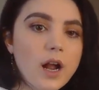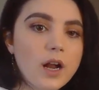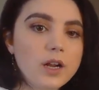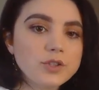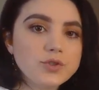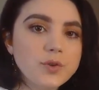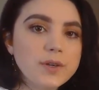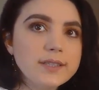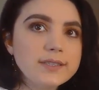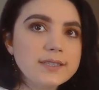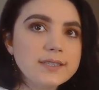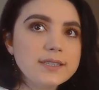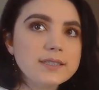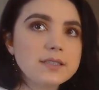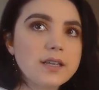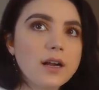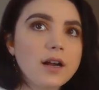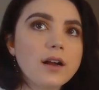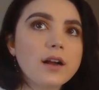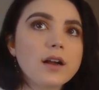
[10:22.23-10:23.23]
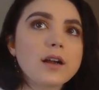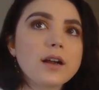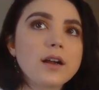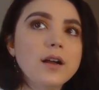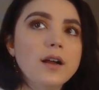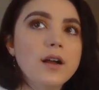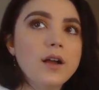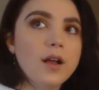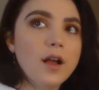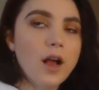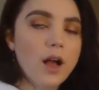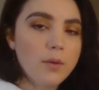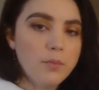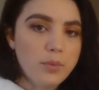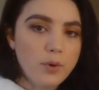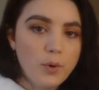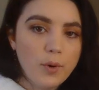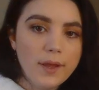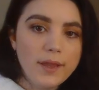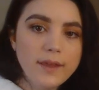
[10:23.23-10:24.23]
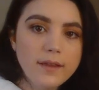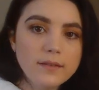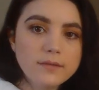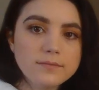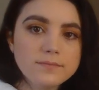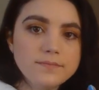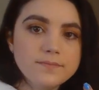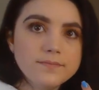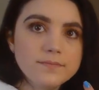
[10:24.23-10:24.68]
Our choices are a point,